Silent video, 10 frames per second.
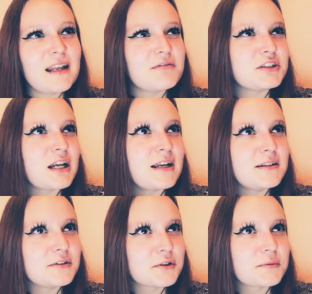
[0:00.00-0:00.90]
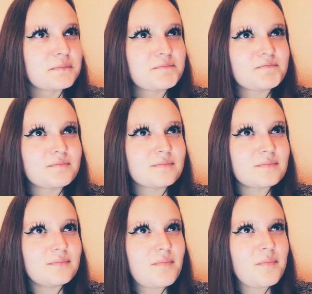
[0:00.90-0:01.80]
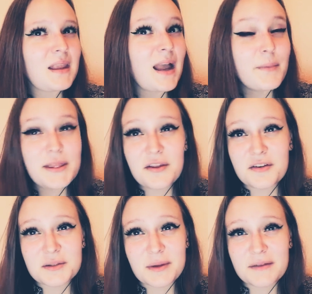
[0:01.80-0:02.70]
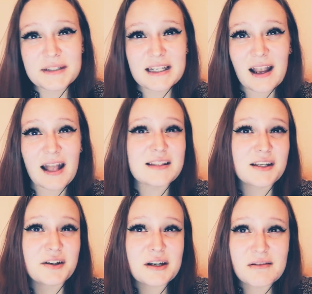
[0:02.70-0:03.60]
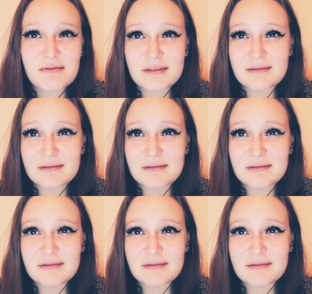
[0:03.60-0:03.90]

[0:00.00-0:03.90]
never change. I mean, the owner's a bit of a dickhead, so